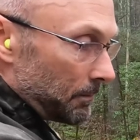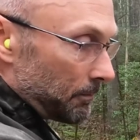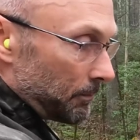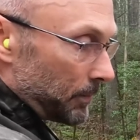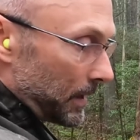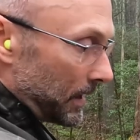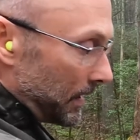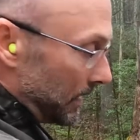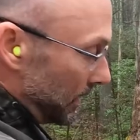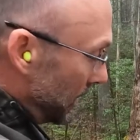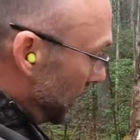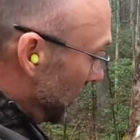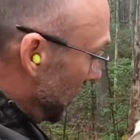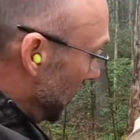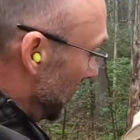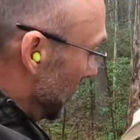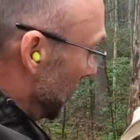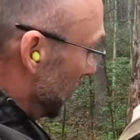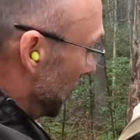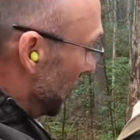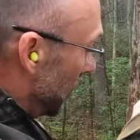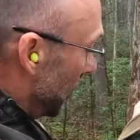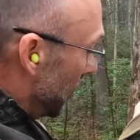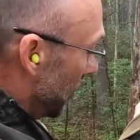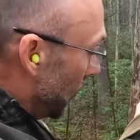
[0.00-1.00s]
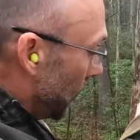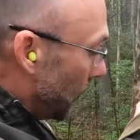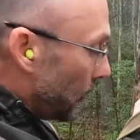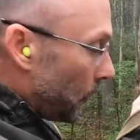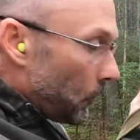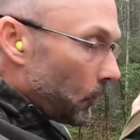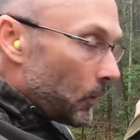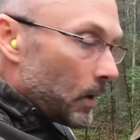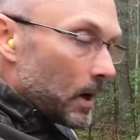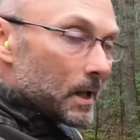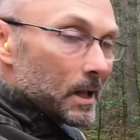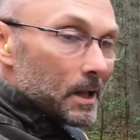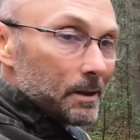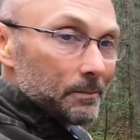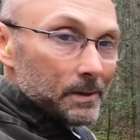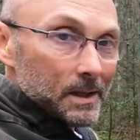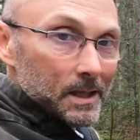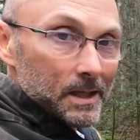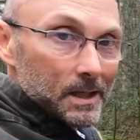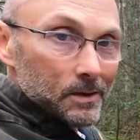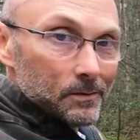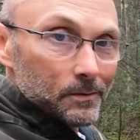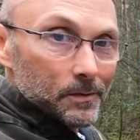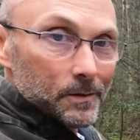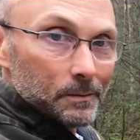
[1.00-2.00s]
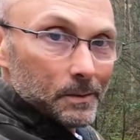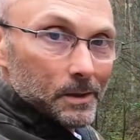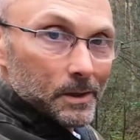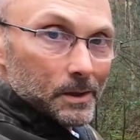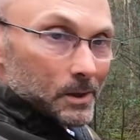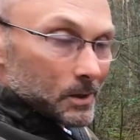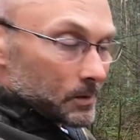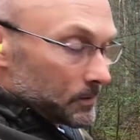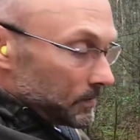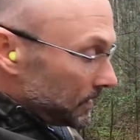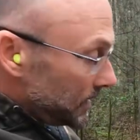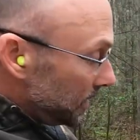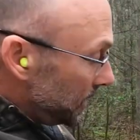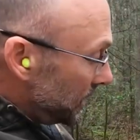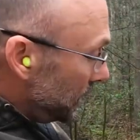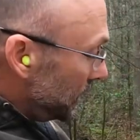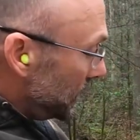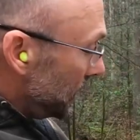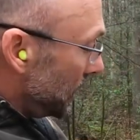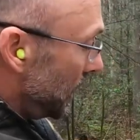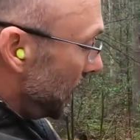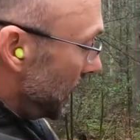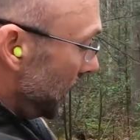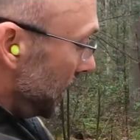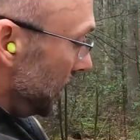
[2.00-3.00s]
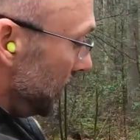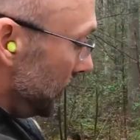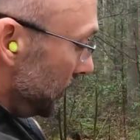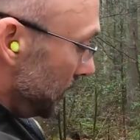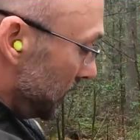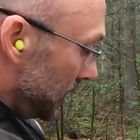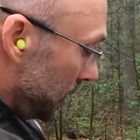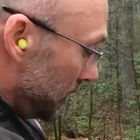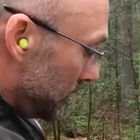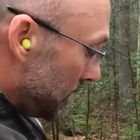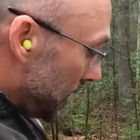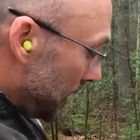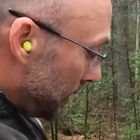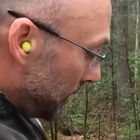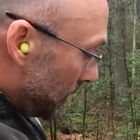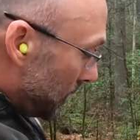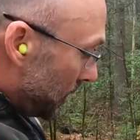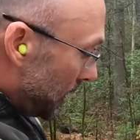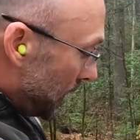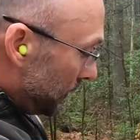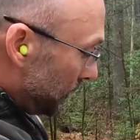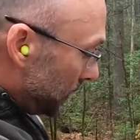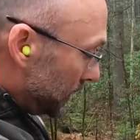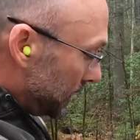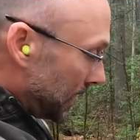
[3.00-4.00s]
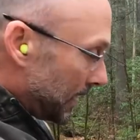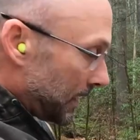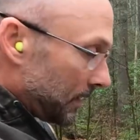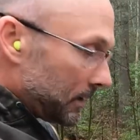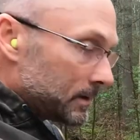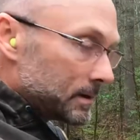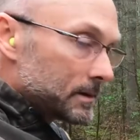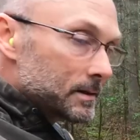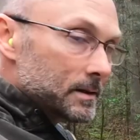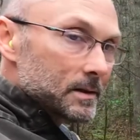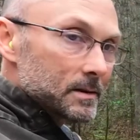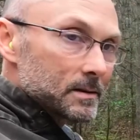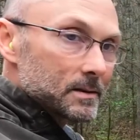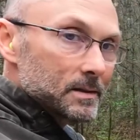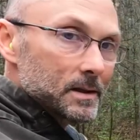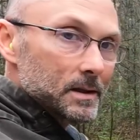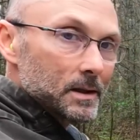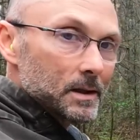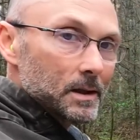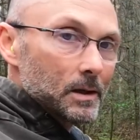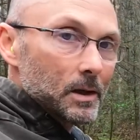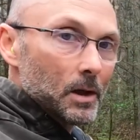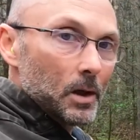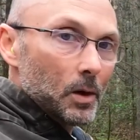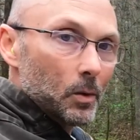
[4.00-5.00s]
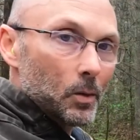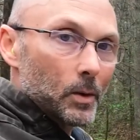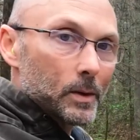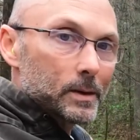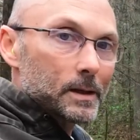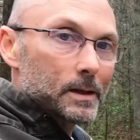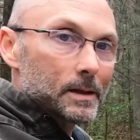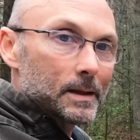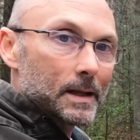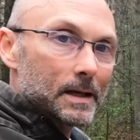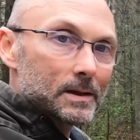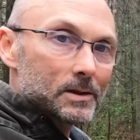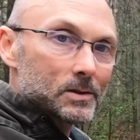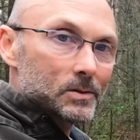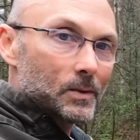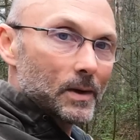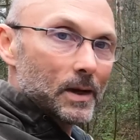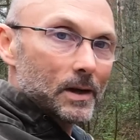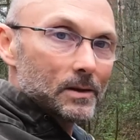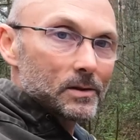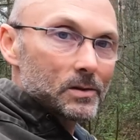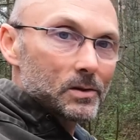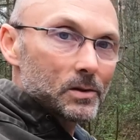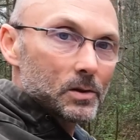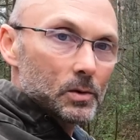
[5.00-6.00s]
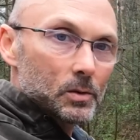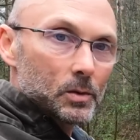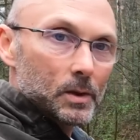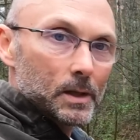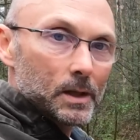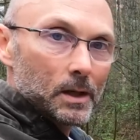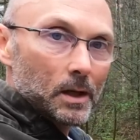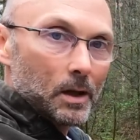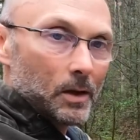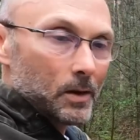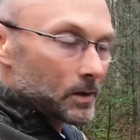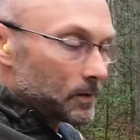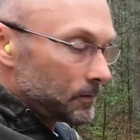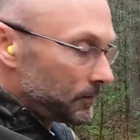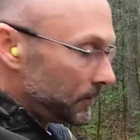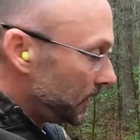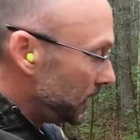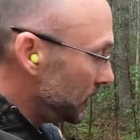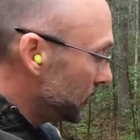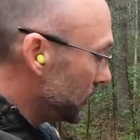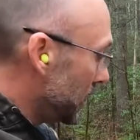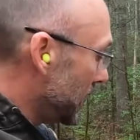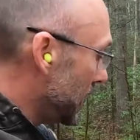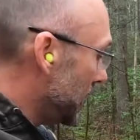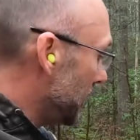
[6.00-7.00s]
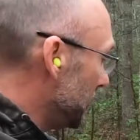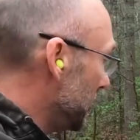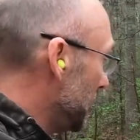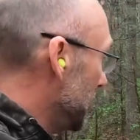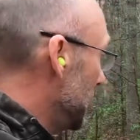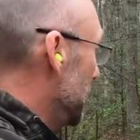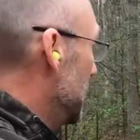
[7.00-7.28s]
But while I'm getting familiar with it, I am going to drop the rifle down to see what the next round's doing on the feed ramp.